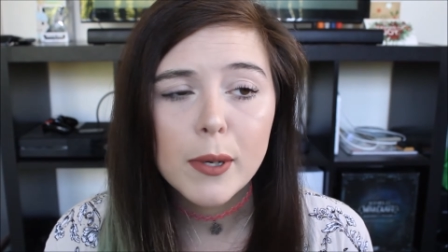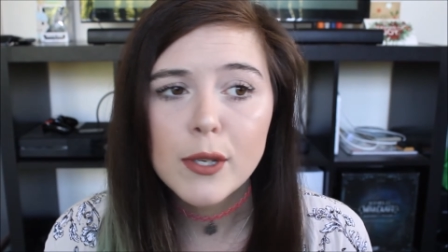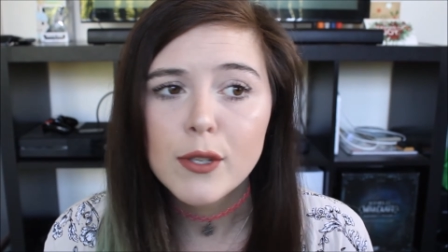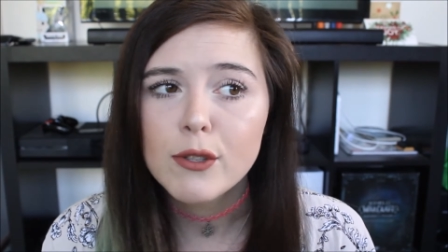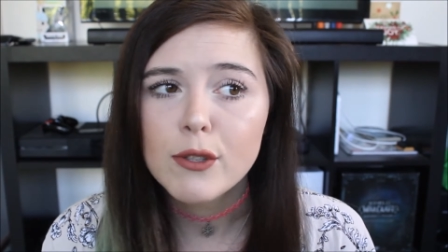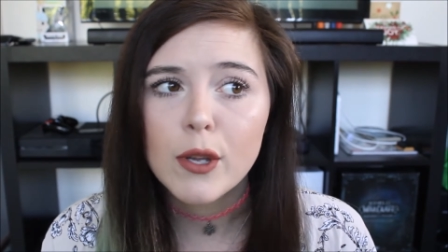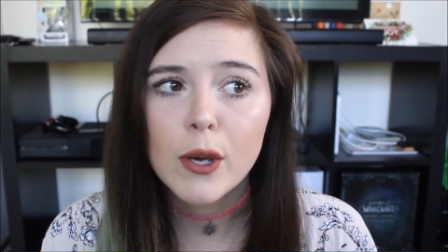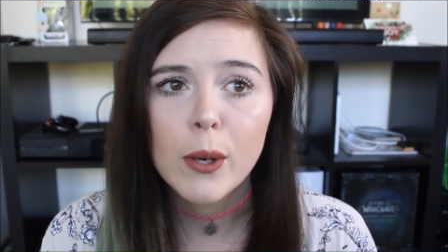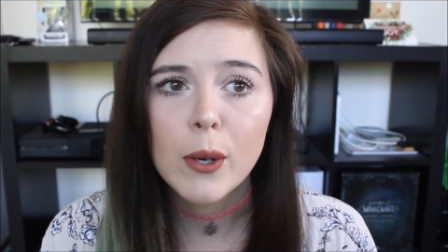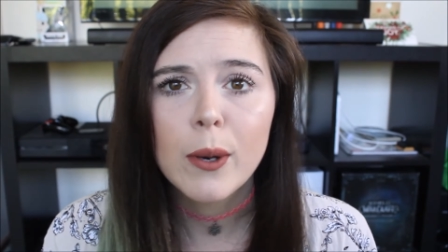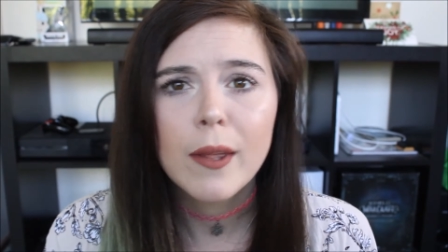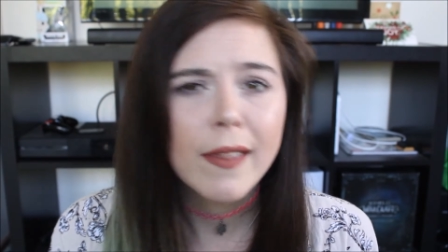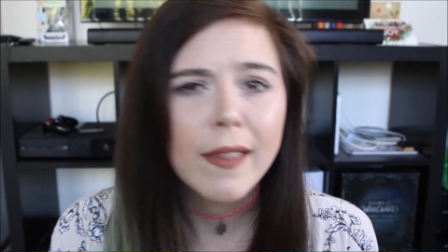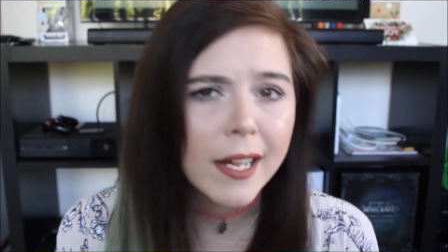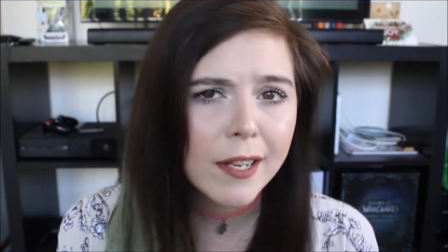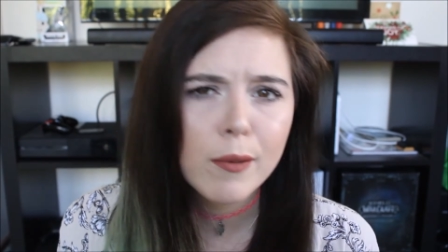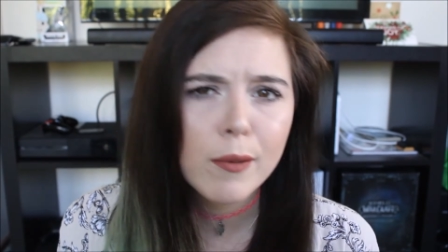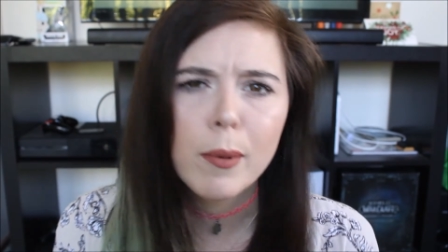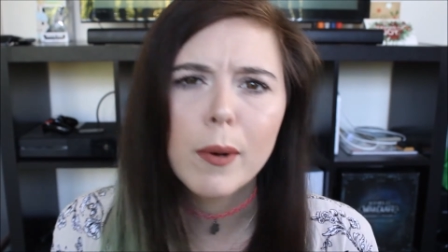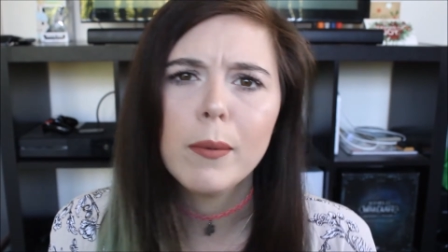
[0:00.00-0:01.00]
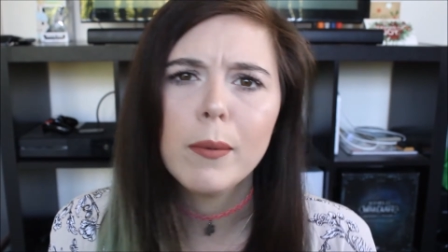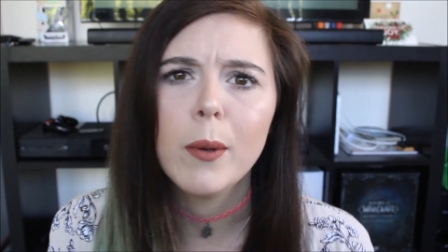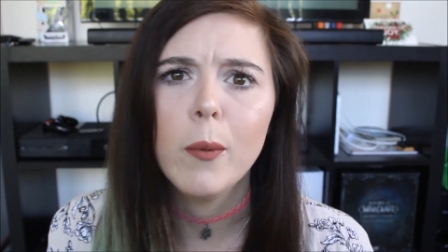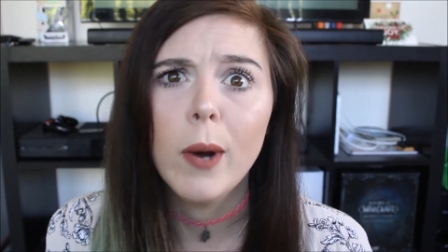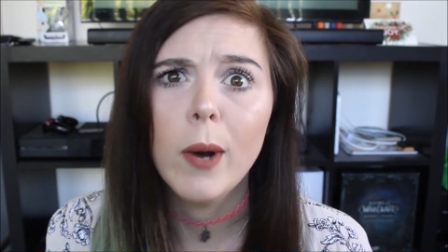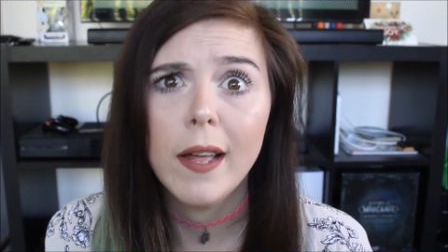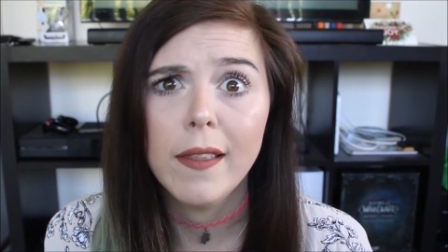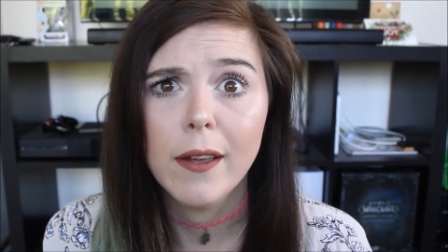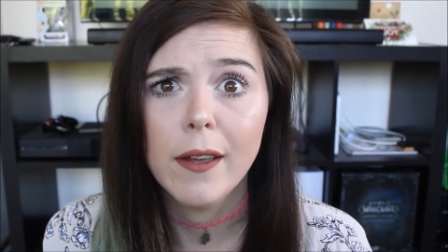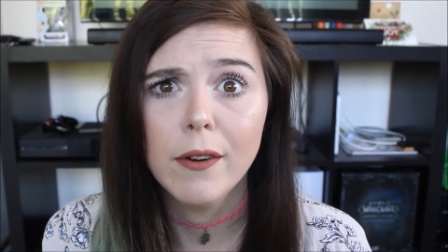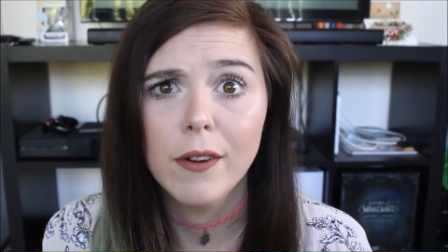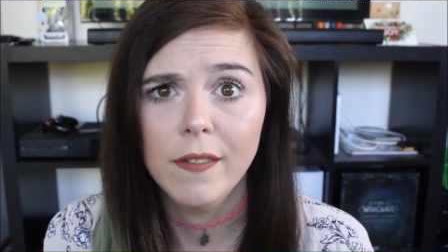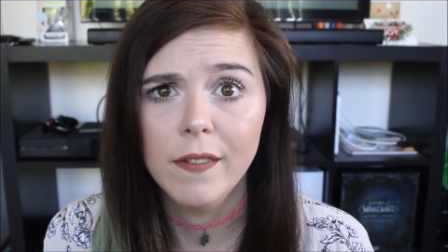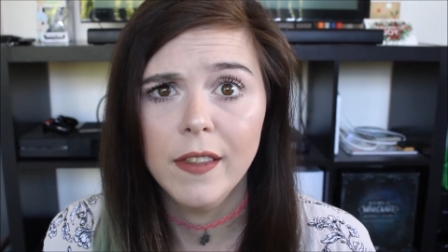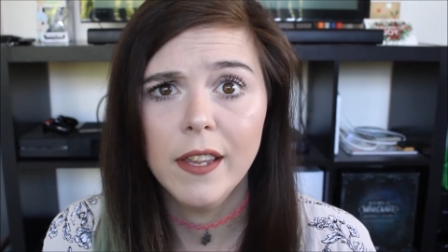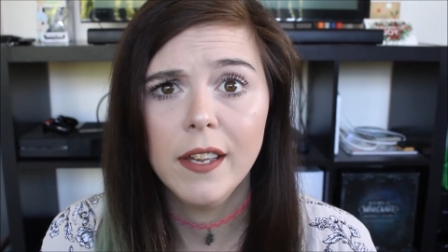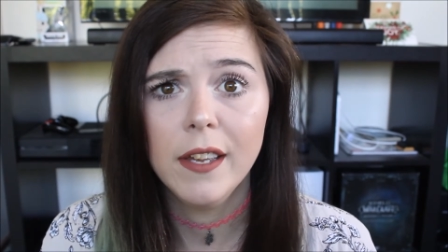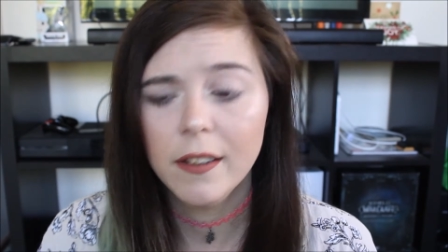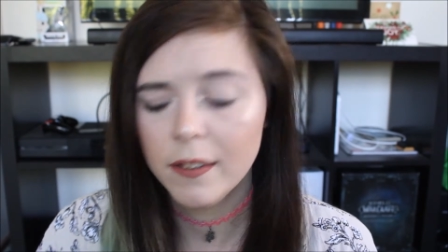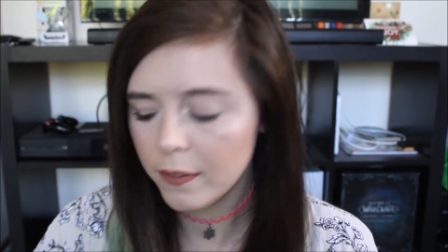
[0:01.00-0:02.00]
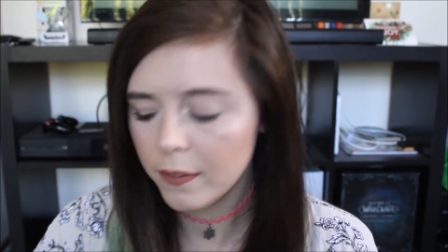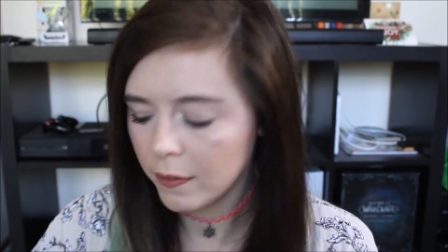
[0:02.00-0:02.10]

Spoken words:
so that's probably why they're in there.